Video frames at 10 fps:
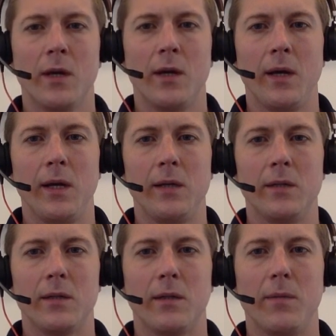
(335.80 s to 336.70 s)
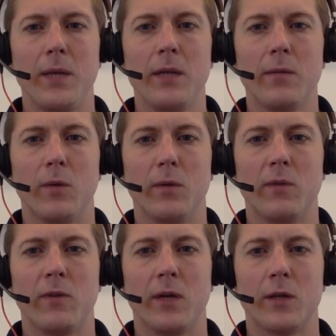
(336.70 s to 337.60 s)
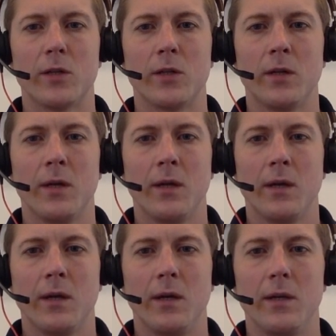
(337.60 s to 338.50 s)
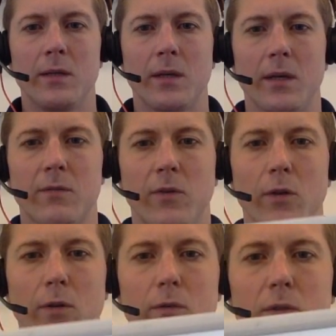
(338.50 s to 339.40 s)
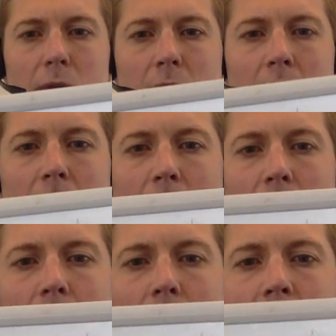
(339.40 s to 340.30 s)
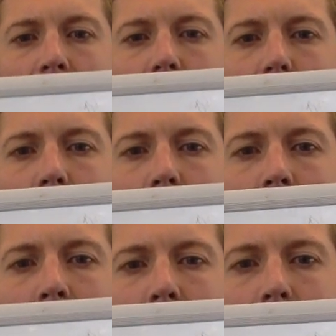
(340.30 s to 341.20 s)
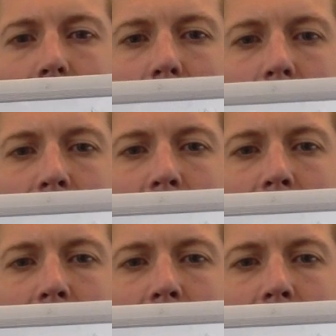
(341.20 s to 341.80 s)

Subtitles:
and the bending moment function is as follows. First of all, we have